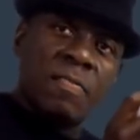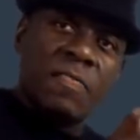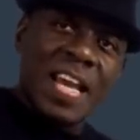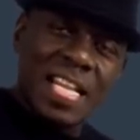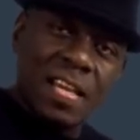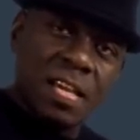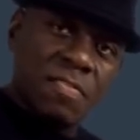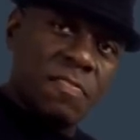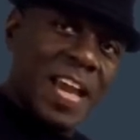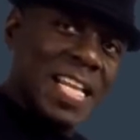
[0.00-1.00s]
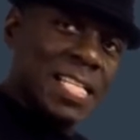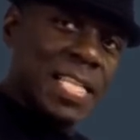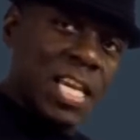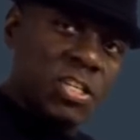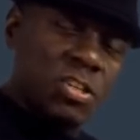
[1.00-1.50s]

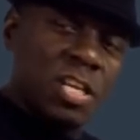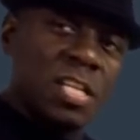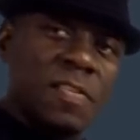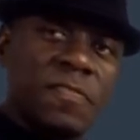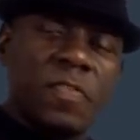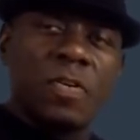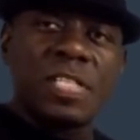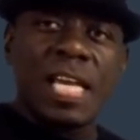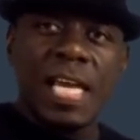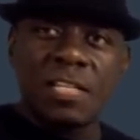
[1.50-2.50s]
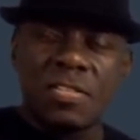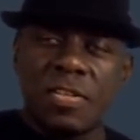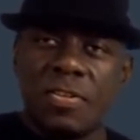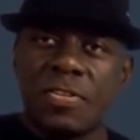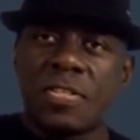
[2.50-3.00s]
validation in the first
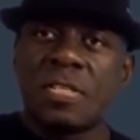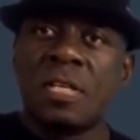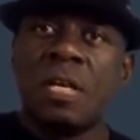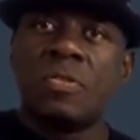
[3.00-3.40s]
instance